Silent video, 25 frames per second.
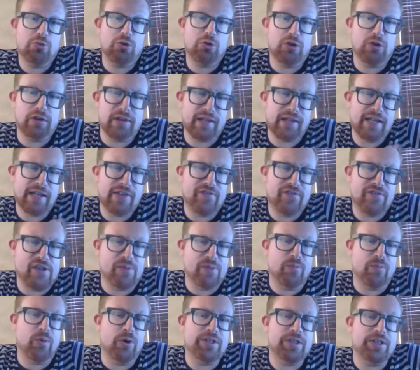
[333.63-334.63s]
leave
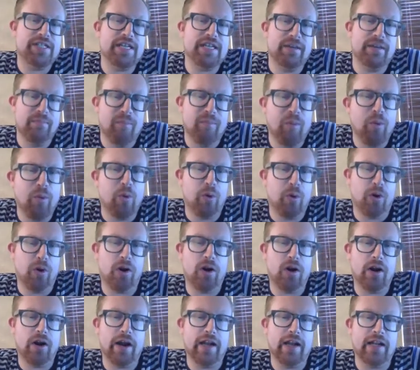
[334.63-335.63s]
them wanting
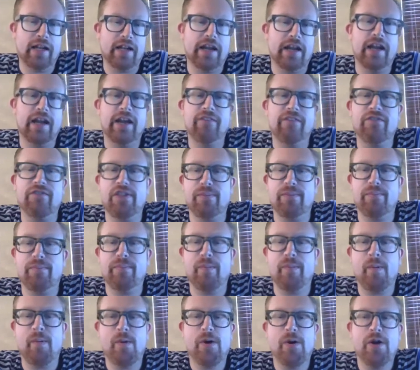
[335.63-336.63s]
more and you give them
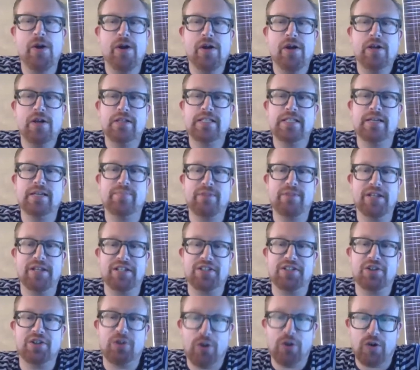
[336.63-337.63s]
something
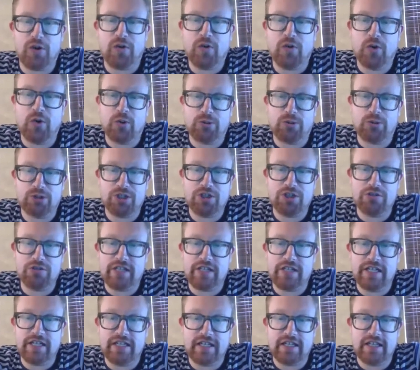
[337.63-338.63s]
to look forward to at
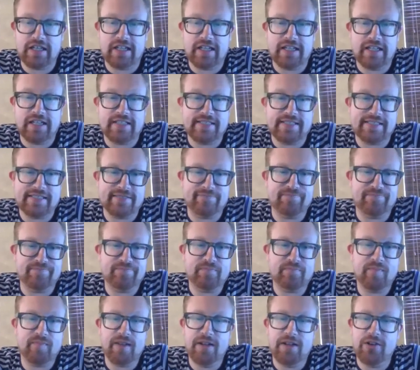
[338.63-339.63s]
the end of the lesson.
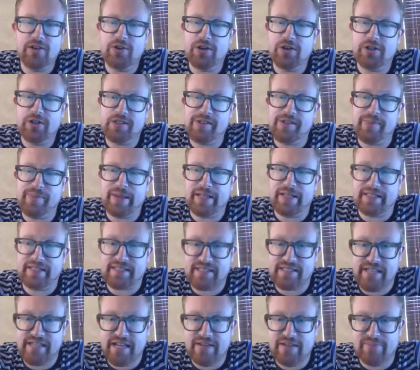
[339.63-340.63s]
And you can also make a
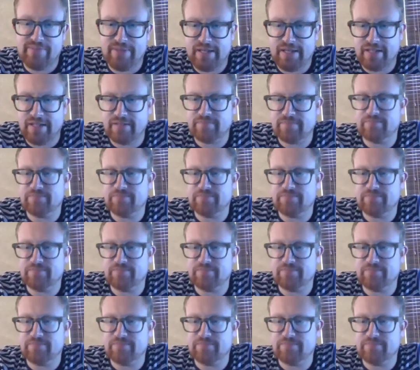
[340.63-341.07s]
statement